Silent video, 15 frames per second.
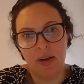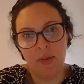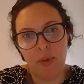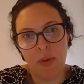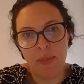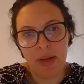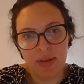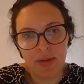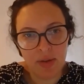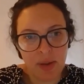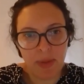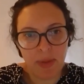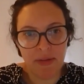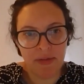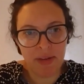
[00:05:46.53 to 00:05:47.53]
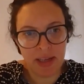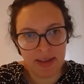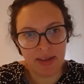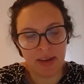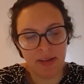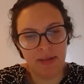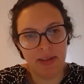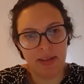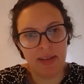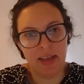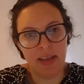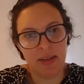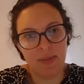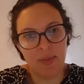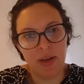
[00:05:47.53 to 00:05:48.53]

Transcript: when we talk about risk currencies,